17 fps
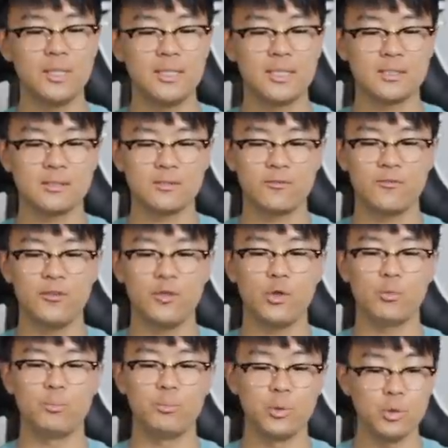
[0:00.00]
it doesn't
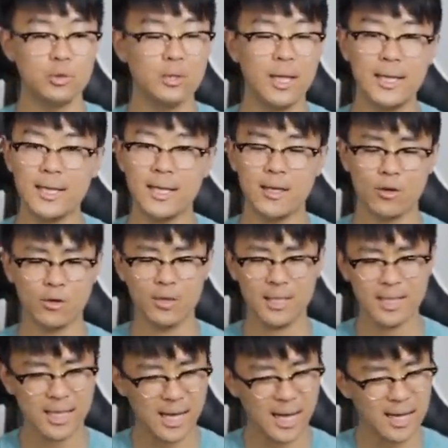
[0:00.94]
feel boot like at all
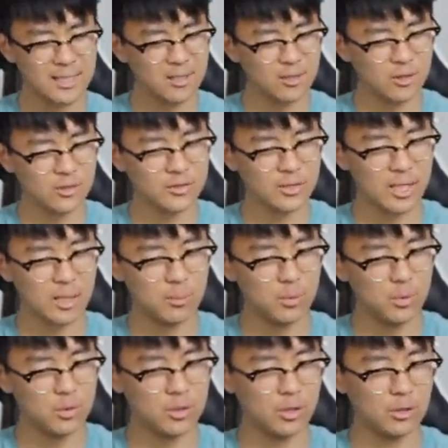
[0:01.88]
it kind of looks like a
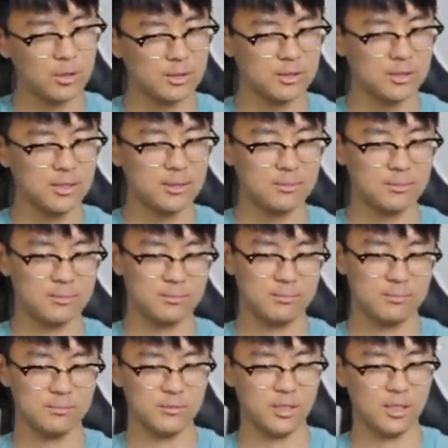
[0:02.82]
boot though doesn't it?
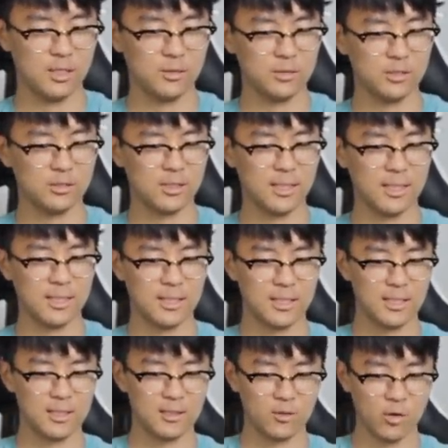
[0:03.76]
You know just like
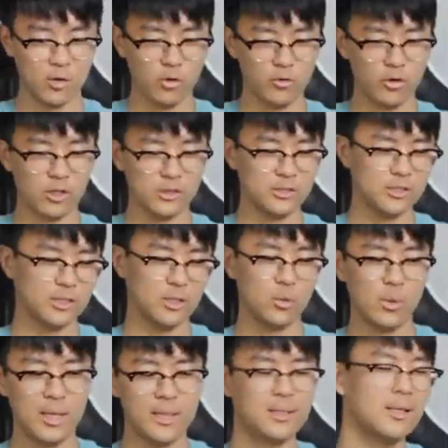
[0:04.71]
kind of the overall
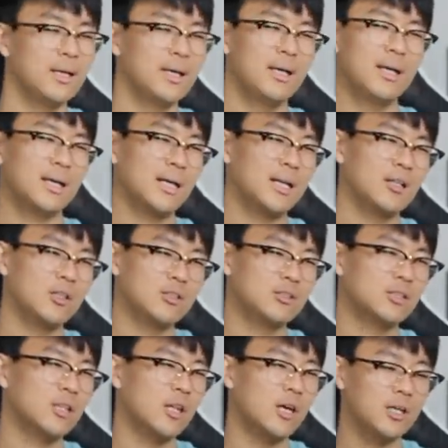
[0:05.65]
silhouette kind of
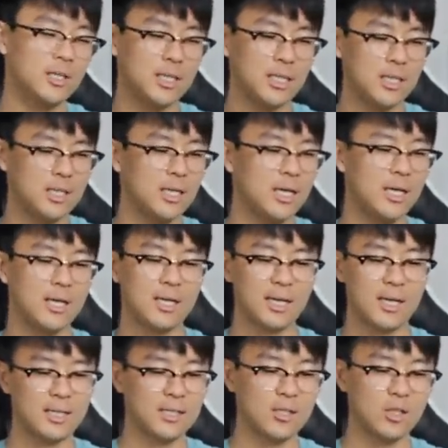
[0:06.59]
looks clunky
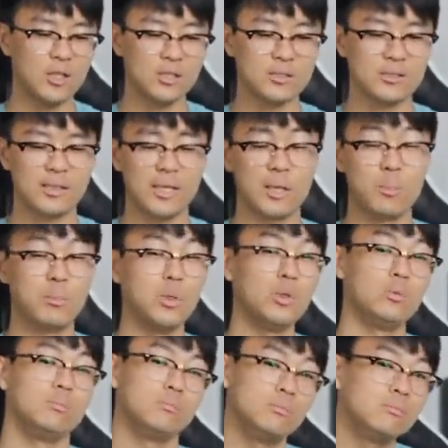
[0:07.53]
kind of looks like a
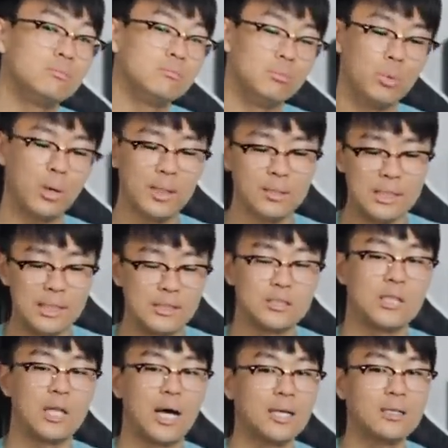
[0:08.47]
boot but
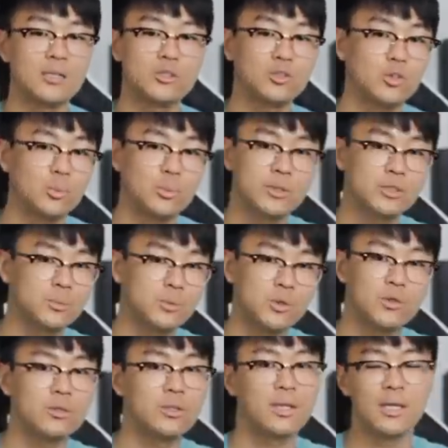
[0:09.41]
it's not. It's super
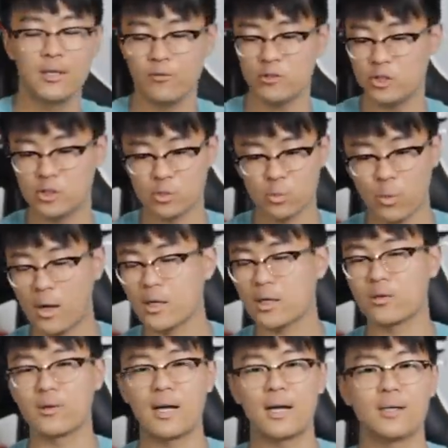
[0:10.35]
smooth. You just
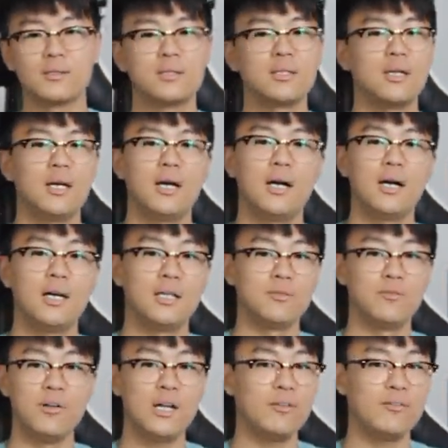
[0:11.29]
walk around,
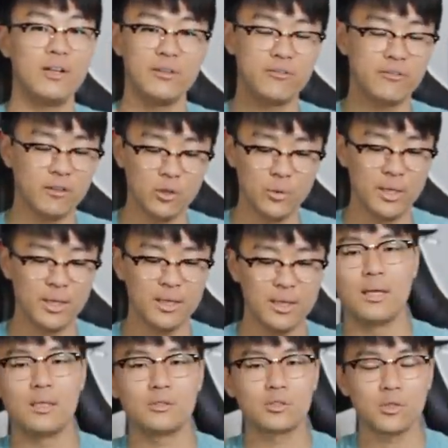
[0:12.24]
uh, very, very fluid.
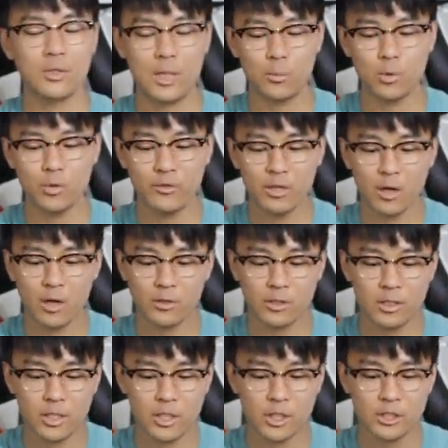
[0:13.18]
So now moving on
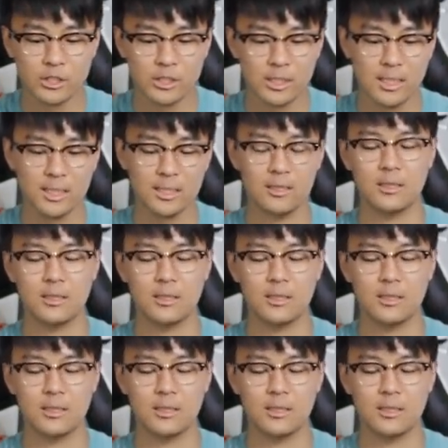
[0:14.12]
to the cushioning,